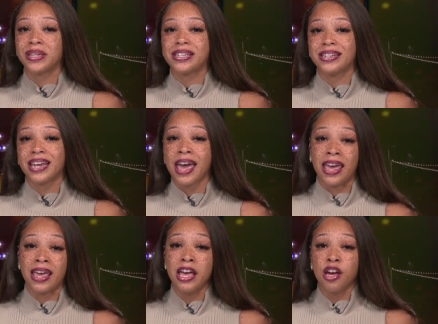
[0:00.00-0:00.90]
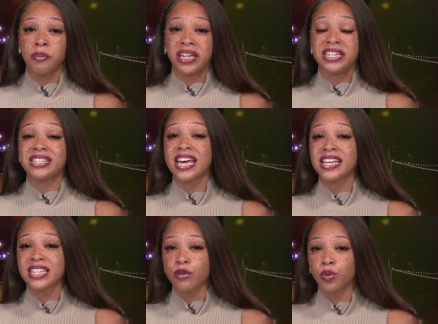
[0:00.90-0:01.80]
today, but he
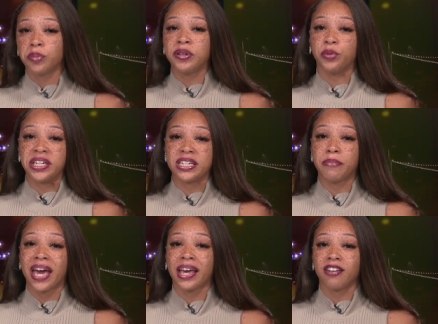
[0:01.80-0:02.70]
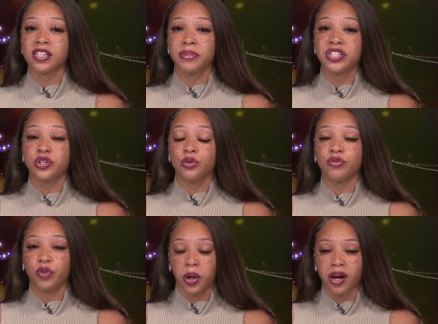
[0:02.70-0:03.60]
says he will be reaching back out to me soon
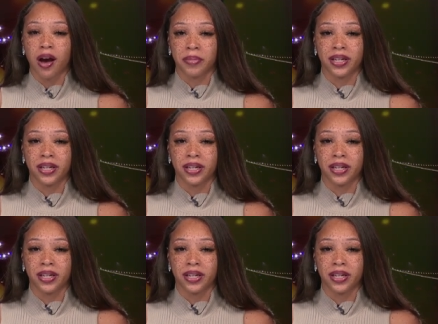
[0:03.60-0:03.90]
for a comment.